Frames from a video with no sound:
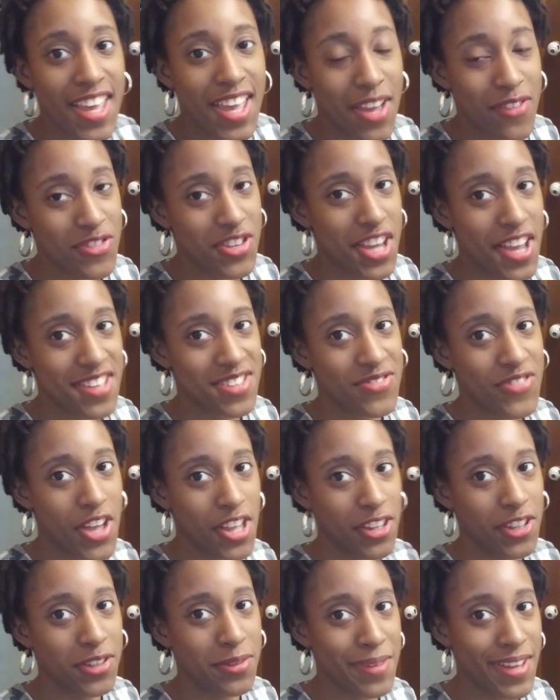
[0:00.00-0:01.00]
If you guys
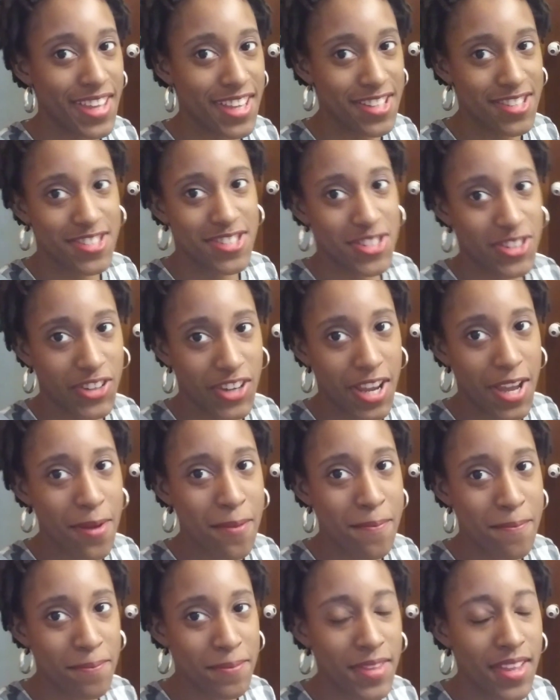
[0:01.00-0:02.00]
followed my
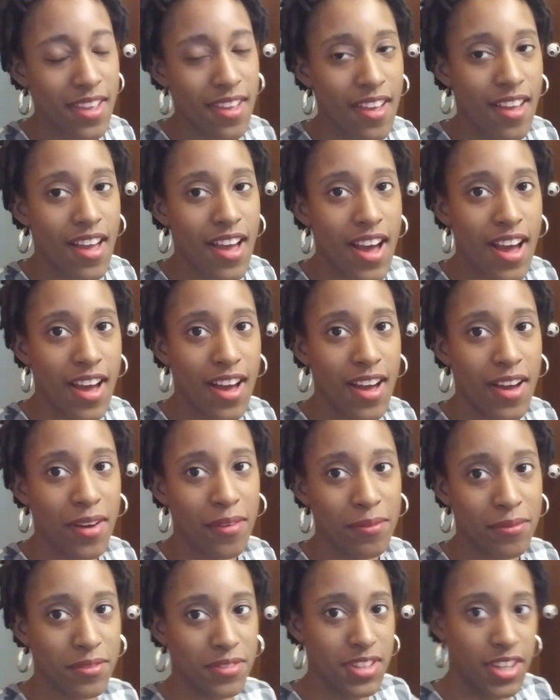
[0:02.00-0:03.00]
Instagram,
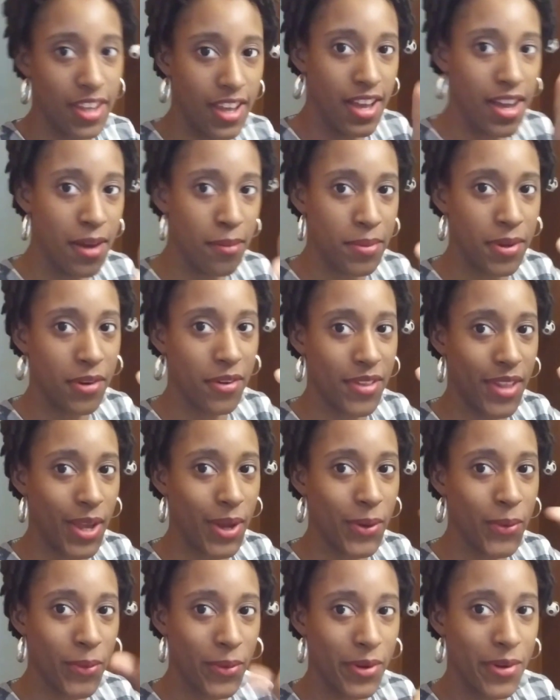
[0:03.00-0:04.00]
um, up here in
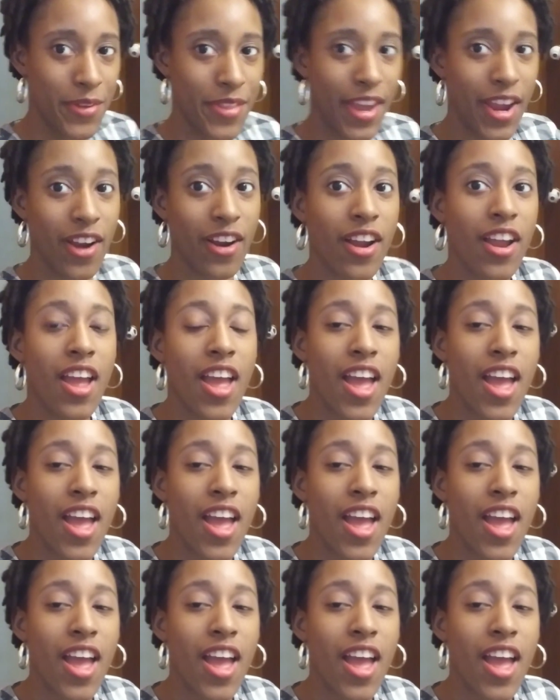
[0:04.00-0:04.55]
that corner there,